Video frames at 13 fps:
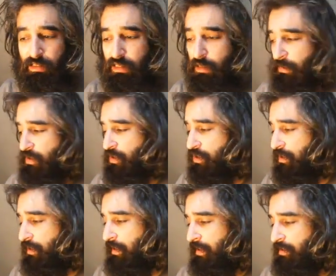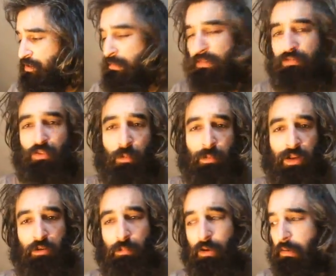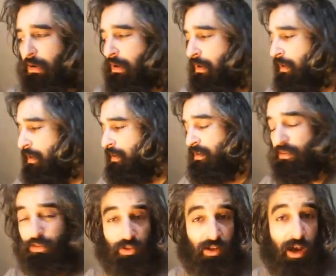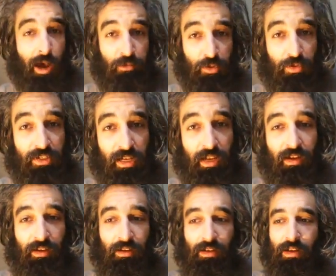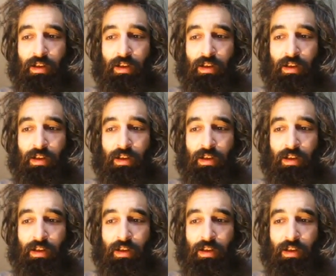Timmy just chilled out. This was before medical marijuana. This is what the cops were saying.